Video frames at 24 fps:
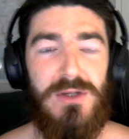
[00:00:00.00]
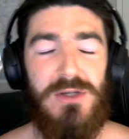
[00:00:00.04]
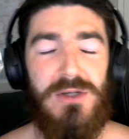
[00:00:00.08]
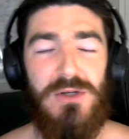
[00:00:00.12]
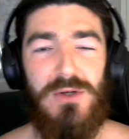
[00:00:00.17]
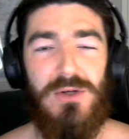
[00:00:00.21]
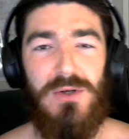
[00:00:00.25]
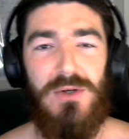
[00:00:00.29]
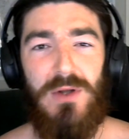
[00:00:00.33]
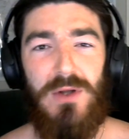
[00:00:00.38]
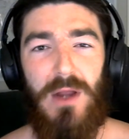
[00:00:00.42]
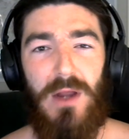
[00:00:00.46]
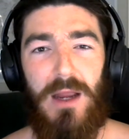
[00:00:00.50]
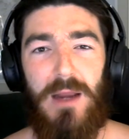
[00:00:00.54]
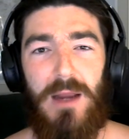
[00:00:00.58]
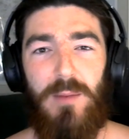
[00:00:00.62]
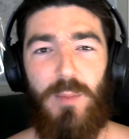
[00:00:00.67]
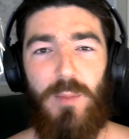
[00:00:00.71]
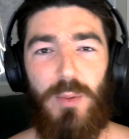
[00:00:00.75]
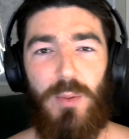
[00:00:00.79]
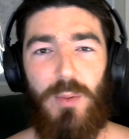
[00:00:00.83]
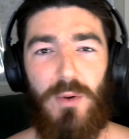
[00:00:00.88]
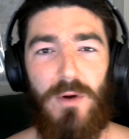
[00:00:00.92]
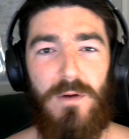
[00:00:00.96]
to
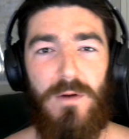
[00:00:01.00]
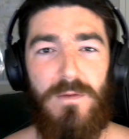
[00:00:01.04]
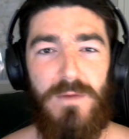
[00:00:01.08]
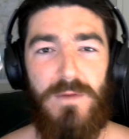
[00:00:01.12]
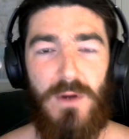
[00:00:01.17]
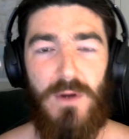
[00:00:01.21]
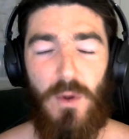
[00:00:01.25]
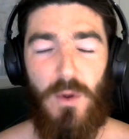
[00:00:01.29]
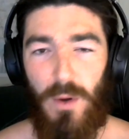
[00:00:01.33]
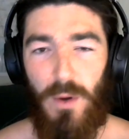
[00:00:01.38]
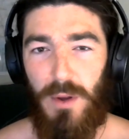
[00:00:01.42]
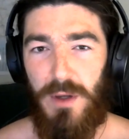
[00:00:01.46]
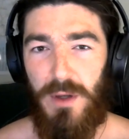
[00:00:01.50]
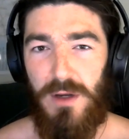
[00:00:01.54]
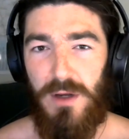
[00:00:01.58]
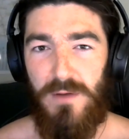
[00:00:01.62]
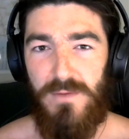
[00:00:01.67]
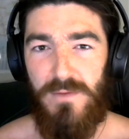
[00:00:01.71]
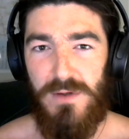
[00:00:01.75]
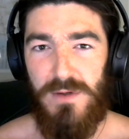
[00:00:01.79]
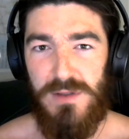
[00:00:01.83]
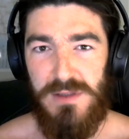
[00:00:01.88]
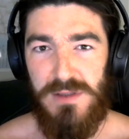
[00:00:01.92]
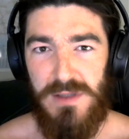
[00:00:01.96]
improve the quality
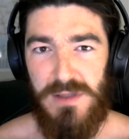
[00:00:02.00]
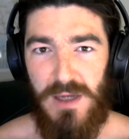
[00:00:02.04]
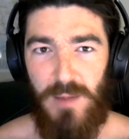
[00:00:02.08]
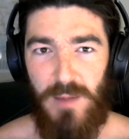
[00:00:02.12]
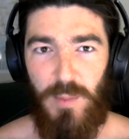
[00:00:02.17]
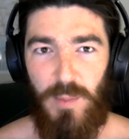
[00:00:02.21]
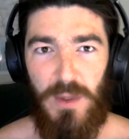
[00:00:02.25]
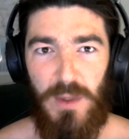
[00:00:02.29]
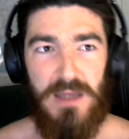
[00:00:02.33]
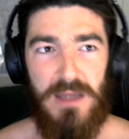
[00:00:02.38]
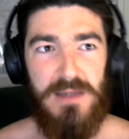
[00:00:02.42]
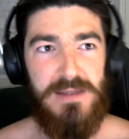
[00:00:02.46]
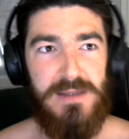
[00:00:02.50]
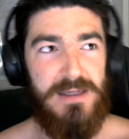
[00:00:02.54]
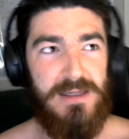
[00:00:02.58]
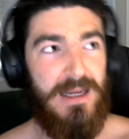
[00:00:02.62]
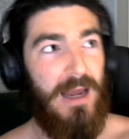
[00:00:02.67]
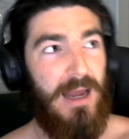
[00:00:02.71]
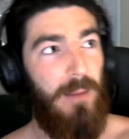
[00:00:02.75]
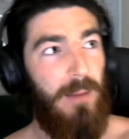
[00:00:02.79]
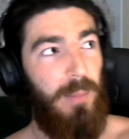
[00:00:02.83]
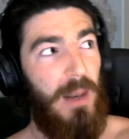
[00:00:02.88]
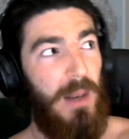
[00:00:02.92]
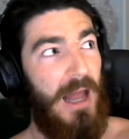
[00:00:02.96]
of your sleep is
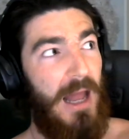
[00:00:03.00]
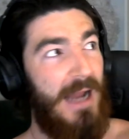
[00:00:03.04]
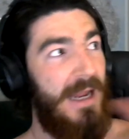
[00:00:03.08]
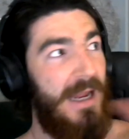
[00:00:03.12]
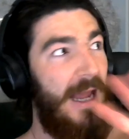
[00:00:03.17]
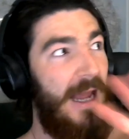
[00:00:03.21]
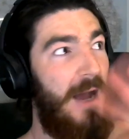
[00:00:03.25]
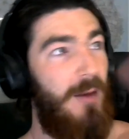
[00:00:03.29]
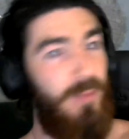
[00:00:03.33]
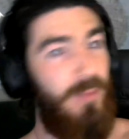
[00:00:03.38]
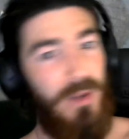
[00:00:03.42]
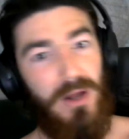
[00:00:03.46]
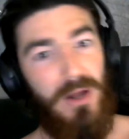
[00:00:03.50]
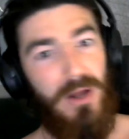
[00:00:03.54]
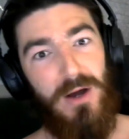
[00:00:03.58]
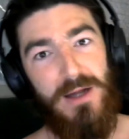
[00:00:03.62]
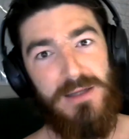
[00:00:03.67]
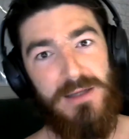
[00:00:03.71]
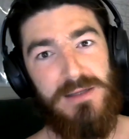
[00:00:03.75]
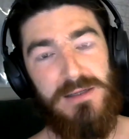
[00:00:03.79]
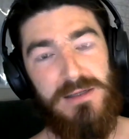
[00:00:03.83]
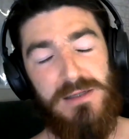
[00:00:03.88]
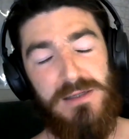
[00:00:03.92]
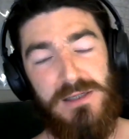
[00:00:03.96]
get blackout
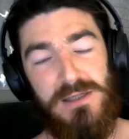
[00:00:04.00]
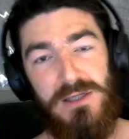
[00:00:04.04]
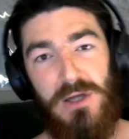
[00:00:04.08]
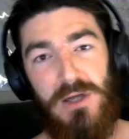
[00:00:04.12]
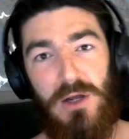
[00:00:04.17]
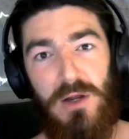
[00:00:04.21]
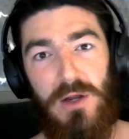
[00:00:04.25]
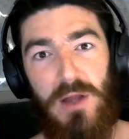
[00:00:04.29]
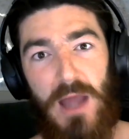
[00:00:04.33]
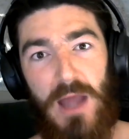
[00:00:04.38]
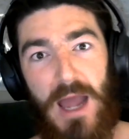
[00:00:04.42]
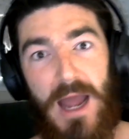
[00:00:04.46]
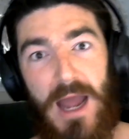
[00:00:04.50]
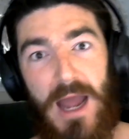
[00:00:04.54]
blinds. So